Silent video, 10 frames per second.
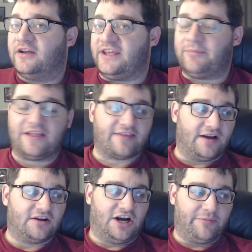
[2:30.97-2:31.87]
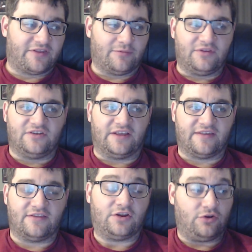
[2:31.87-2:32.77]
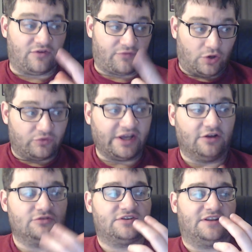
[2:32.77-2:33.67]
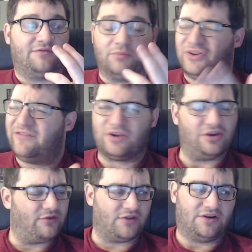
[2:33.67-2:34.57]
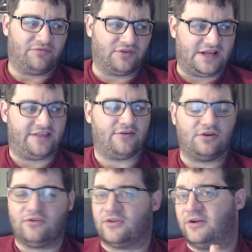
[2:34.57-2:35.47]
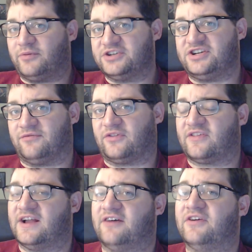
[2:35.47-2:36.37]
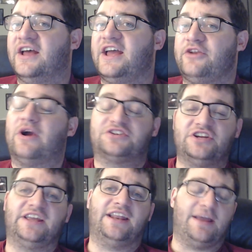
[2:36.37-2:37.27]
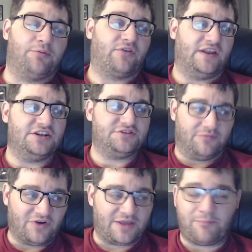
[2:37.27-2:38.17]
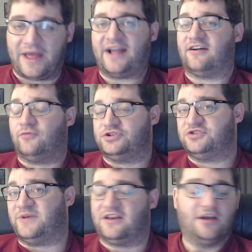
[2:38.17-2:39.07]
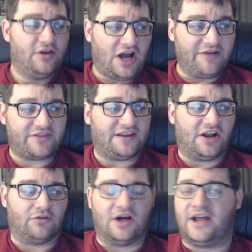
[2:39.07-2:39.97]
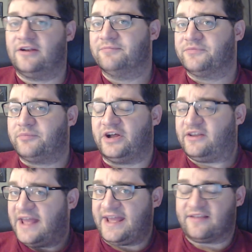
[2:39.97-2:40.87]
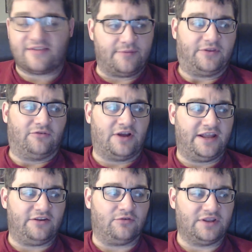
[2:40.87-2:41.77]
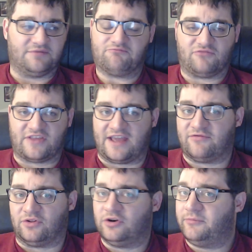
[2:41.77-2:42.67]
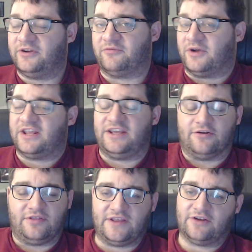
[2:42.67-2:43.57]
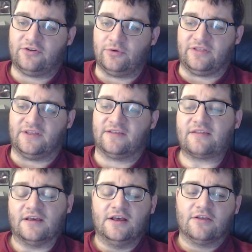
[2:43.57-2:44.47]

Ebates.com is something that does this. You can use it for hotels. I believe you can use it on flights. You can use it on a bunch of different stuff, and you actually get a percentage of money back of what you spend. Obviously not a lot, but hey, it's something, right? You can save a little bit of money here and there doing this.